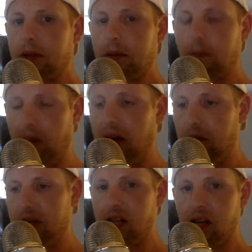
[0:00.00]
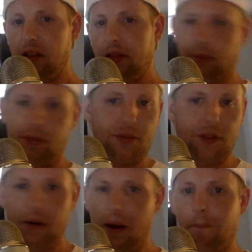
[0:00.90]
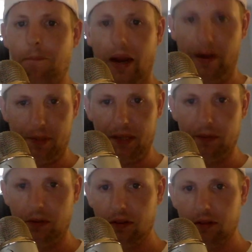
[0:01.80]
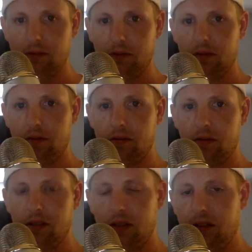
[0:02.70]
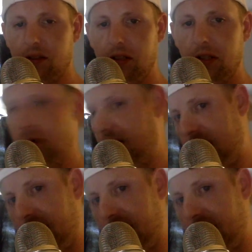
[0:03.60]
But anyways, they're not bad people. Do I like